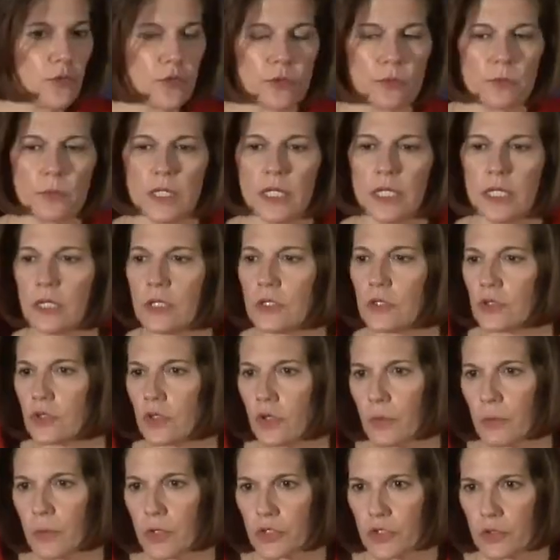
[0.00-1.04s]
for me, it is
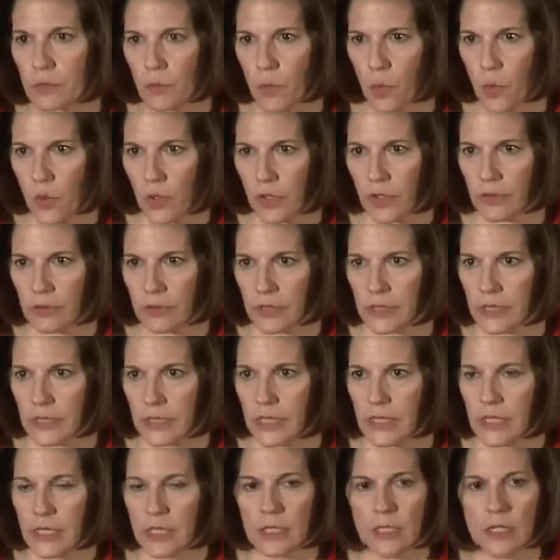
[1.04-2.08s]
so much more,
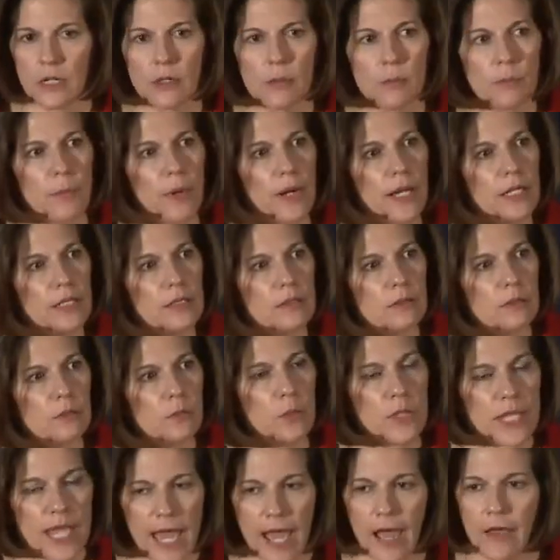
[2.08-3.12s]
but
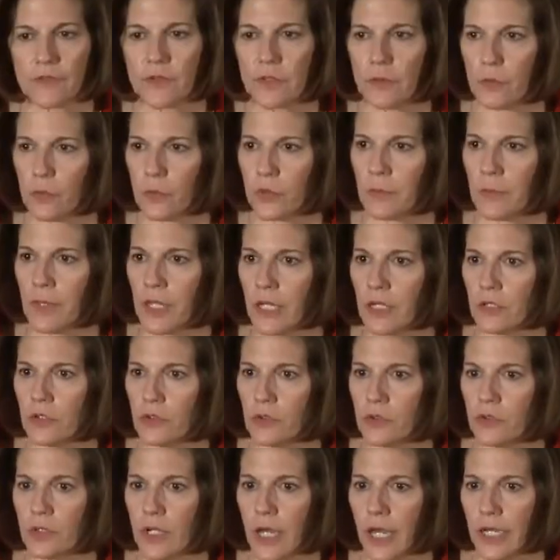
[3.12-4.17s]
we have to remain
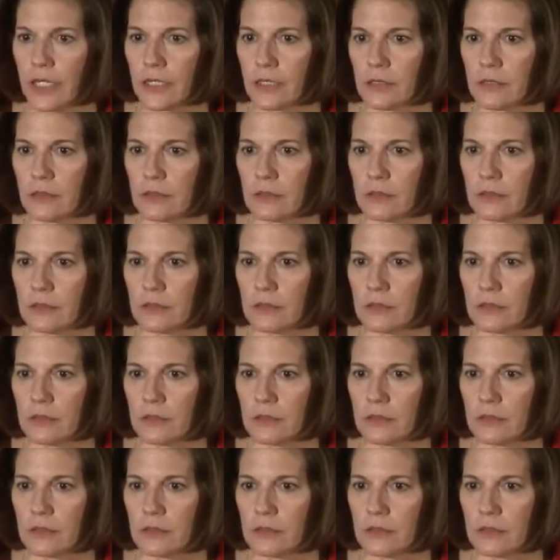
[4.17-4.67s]
united.